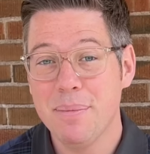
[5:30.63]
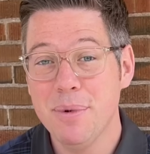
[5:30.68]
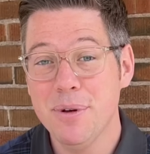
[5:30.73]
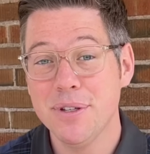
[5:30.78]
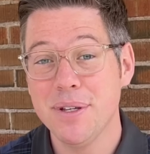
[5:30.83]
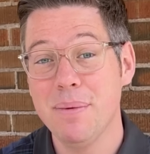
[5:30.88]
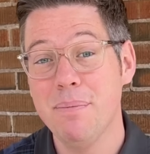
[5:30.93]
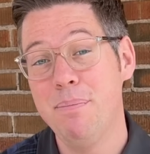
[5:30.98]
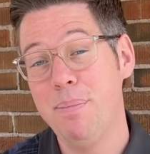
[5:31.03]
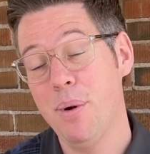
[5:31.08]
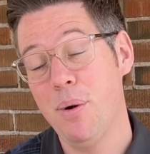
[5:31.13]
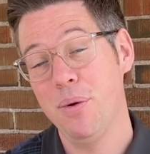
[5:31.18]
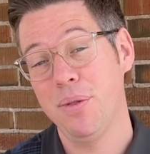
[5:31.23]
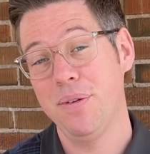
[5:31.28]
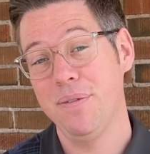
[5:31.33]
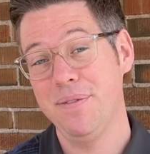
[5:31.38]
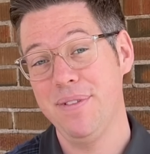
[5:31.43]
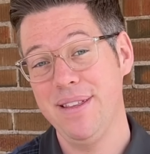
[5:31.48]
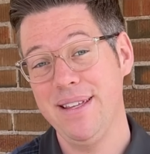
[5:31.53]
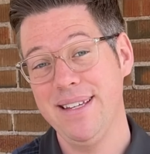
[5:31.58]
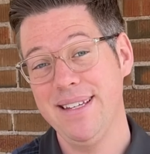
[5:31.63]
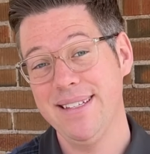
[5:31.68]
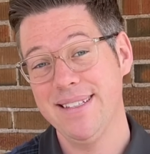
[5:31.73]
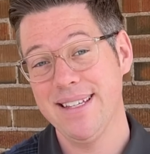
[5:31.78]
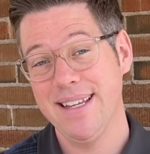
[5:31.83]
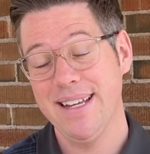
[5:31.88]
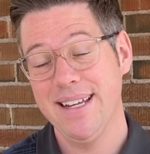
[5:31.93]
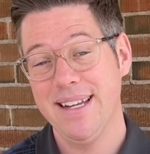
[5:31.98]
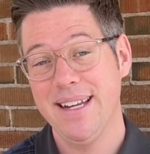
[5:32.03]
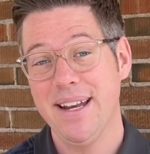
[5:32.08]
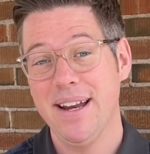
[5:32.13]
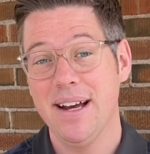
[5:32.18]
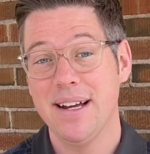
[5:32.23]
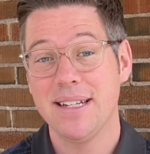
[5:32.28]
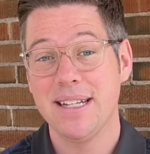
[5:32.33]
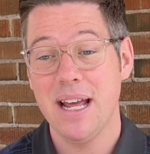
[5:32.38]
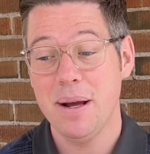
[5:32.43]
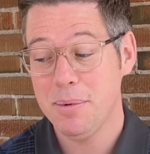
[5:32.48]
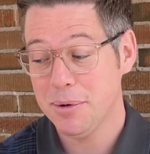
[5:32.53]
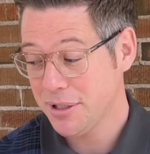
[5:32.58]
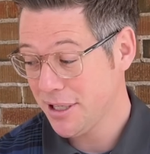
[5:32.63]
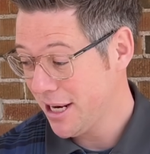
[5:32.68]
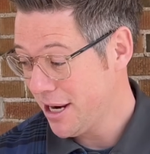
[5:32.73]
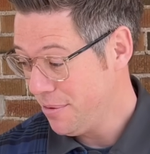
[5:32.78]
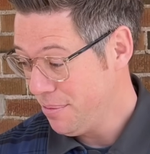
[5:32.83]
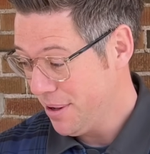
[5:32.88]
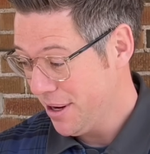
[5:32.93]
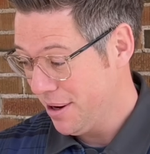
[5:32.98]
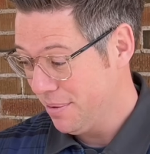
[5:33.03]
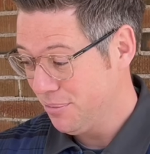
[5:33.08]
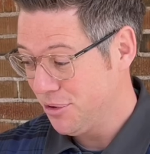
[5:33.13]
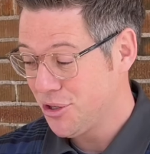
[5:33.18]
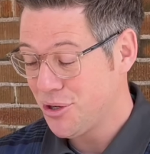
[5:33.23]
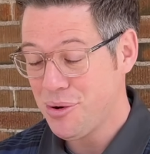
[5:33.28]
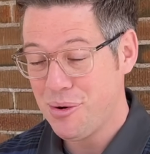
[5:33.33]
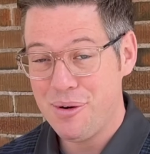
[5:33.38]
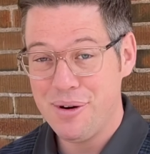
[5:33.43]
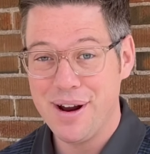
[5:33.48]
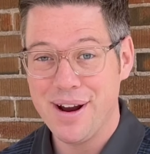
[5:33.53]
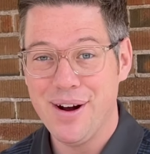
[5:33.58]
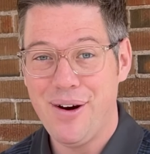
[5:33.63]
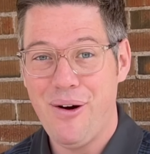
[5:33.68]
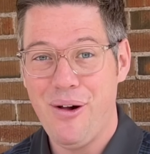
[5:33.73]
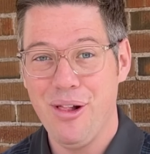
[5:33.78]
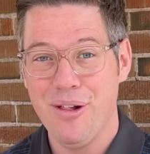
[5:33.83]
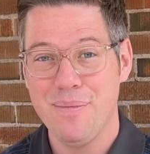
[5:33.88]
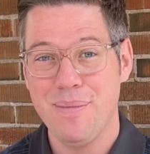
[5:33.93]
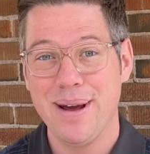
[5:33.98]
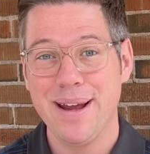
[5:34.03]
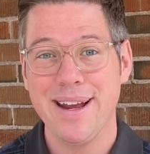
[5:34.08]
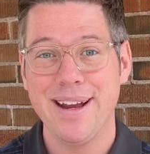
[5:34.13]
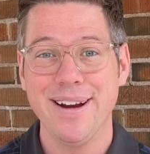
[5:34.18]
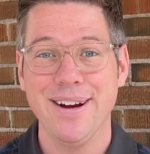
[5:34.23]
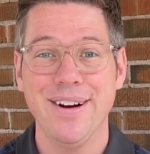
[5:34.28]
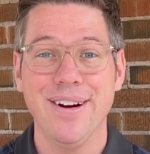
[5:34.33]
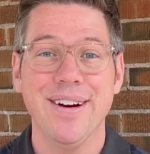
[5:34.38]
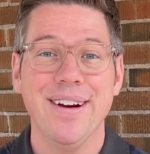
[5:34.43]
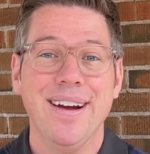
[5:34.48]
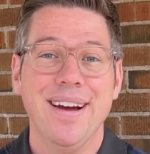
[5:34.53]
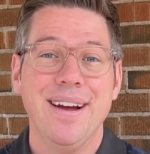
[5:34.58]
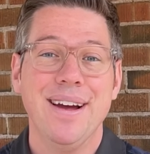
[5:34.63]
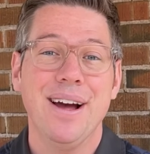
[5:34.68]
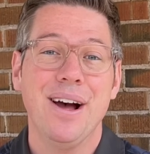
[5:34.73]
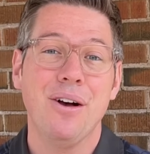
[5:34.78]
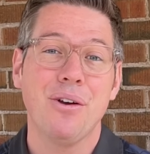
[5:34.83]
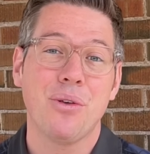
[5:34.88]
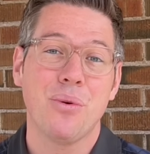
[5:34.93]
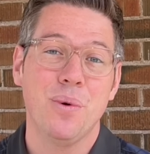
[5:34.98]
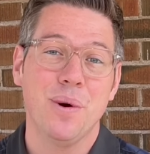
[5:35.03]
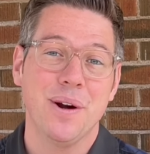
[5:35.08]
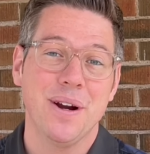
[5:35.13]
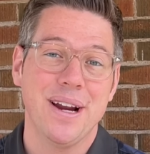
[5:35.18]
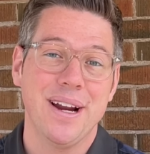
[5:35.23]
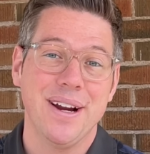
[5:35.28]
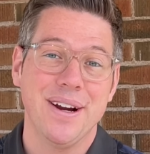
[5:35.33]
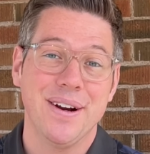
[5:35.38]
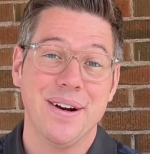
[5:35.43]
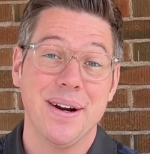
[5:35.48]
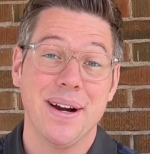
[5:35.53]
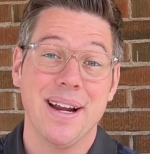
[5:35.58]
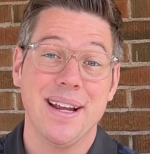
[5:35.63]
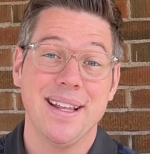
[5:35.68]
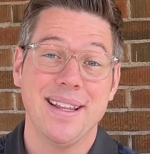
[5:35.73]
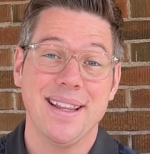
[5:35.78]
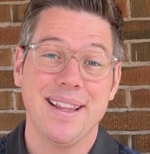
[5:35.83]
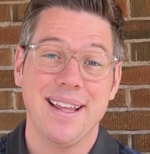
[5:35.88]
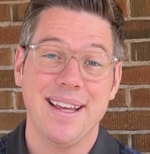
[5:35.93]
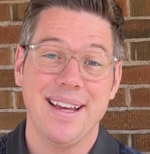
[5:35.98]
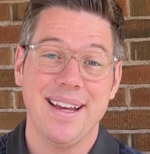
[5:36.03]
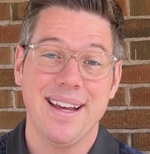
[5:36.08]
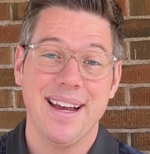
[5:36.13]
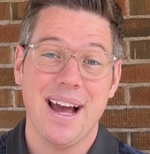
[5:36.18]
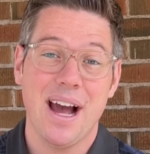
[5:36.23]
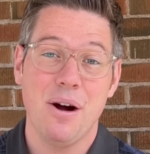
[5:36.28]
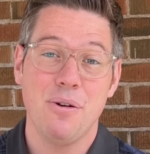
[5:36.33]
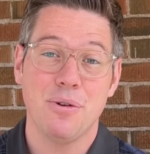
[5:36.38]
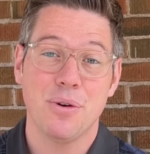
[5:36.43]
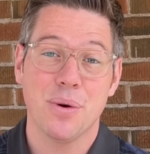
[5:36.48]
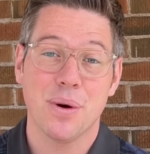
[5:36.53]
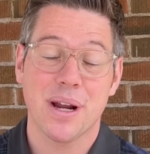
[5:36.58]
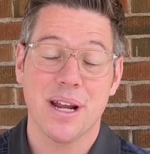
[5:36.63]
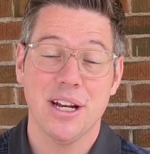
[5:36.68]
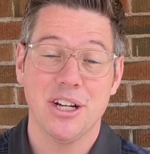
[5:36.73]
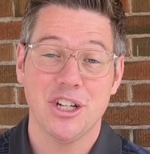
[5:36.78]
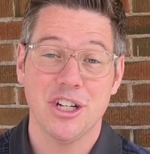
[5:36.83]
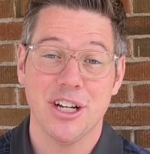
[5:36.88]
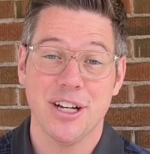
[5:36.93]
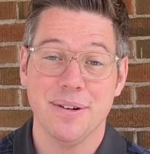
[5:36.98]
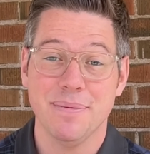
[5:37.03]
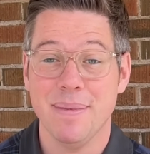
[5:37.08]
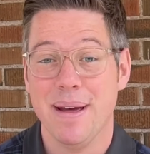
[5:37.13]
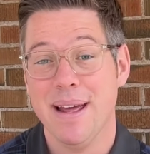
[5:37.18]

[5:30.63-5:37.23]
using both of these in a table setup and I'm storing all of my gear elsewhere here in the outdoor kitchen.